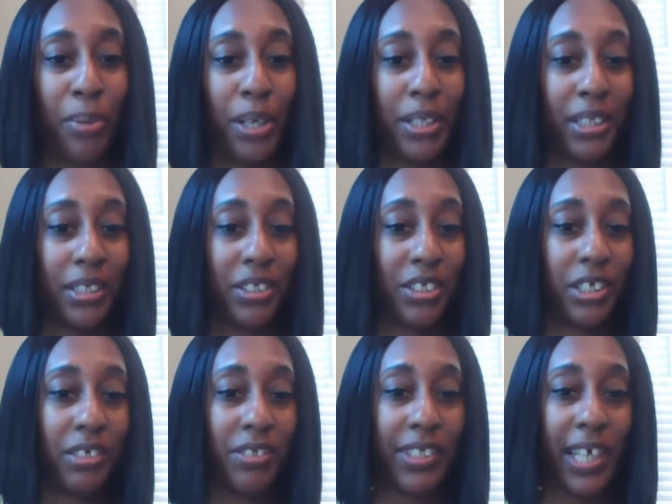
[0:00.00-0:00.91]
but the
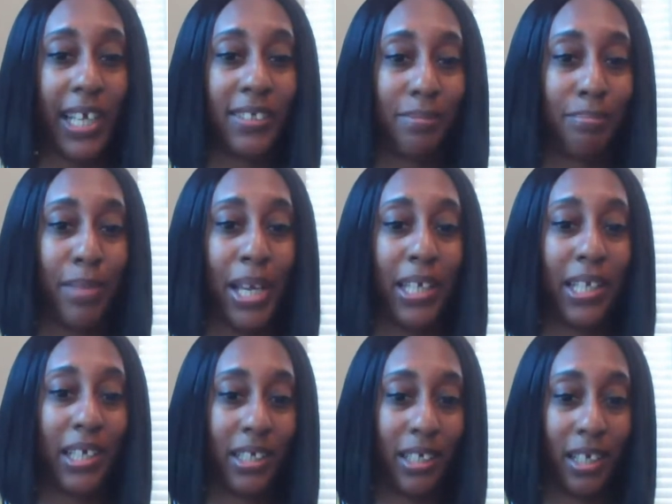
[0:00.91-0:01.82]
GIFs has made
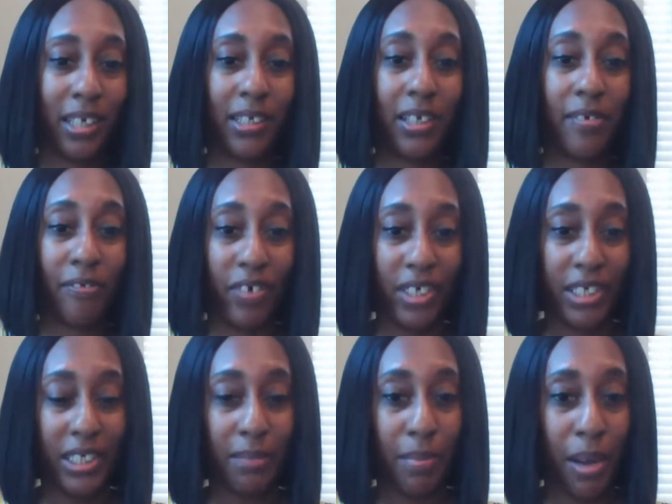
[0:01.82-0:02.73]
a
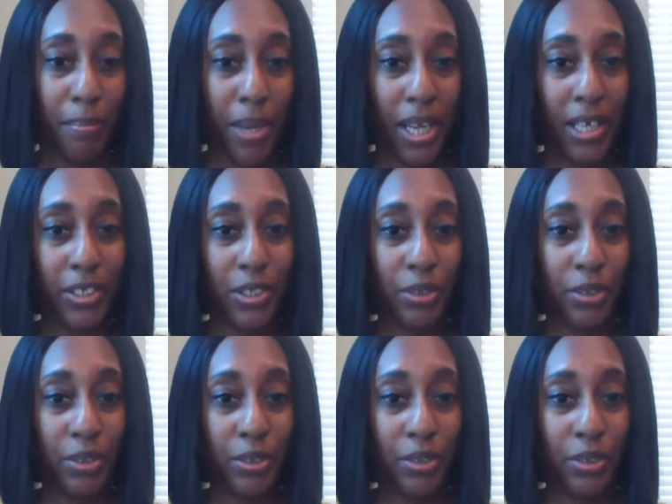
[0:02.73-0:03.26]
difference in my page.